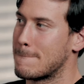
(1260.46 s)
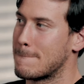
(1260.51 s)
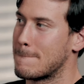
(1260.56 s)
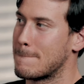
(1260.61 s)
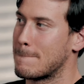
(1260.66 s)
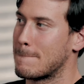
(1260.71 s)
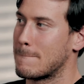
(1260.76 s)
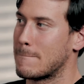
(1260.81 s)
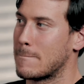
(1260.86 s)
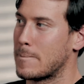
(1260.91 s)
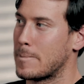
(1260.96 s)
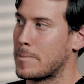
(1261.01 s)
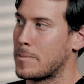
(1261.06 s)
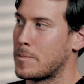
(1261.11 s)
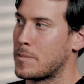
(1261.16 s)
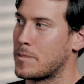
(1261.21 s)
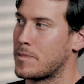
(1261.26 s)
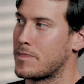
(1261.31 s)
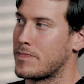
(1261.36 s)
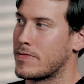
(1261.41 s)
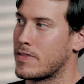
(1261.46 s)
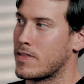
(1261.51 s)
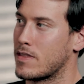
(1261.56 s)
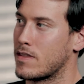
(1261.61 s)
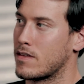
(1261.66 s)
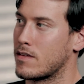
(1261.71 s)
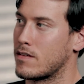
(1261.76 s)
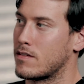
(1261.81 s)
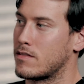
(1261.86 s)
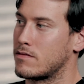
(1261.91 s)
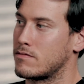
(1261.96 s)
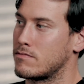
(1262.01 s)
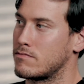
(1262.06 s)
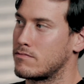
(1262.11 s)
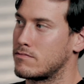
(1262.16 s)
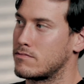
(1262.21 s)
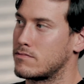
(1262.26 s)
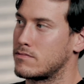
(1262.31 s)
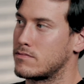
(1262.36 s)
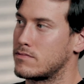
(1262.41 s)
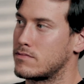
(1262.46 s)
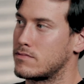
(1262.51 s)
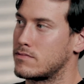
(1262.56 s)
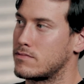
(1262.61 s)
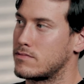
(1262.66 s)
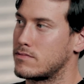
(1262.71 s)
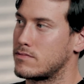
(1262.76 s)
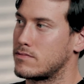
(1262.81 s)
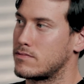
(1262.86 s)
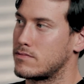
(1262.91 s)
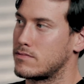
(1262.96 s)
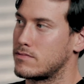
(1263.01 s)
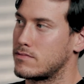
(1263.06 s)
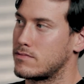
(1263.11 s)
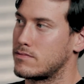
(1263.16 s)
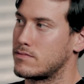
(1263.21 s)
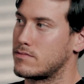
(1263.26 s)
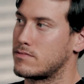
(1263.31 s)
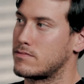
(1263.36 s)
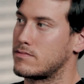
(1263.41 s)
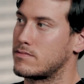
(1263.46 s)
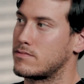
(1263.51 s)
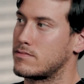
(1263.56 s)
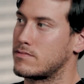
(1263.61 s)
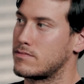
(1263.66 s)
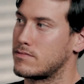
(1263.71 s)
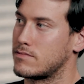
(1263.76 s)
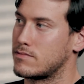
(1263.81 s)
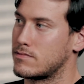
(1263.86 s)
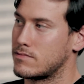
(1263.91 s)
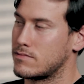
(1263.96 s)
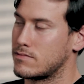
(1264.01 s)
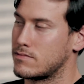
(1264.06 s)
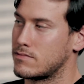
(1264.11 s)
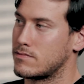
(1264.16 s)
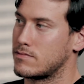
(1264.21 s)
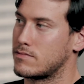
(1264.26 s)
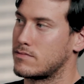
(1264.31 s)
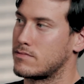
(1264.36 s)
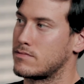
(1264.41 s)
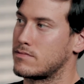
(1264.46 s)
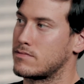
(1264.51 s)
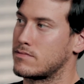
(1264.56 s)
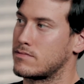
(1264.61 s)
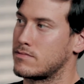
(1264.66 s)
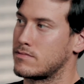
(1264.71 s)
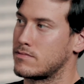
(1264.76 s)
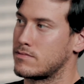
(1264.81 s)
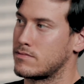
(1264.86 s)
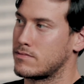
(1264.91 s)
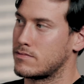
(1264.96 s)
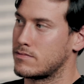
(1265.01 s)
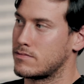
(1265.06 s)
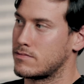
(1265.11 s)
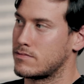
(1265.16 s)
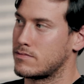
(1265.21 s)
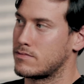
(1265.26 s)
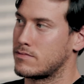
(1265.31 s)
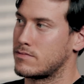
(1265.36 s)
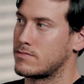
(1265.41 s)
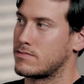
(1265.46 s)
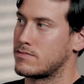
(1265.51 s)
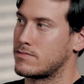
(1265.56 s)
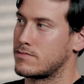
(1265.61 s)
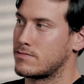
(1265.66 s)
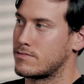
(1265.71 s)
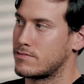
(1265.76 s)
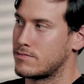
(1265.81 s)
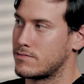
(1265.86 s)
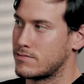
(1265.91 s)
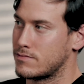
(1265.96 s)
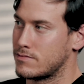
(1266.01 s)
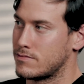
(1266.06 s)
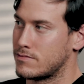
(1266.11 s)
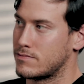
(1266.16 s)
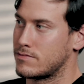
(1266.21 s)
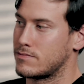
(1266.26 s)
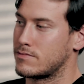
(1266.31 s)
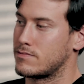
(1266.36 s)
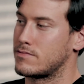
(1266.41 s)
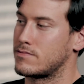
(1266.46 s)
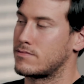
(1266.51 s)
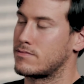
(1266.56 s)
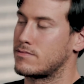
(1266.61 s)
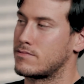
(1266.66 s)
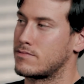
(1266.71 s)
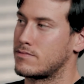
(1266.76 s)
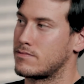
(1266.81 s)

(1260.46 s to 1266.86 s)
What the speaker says: (not speaking)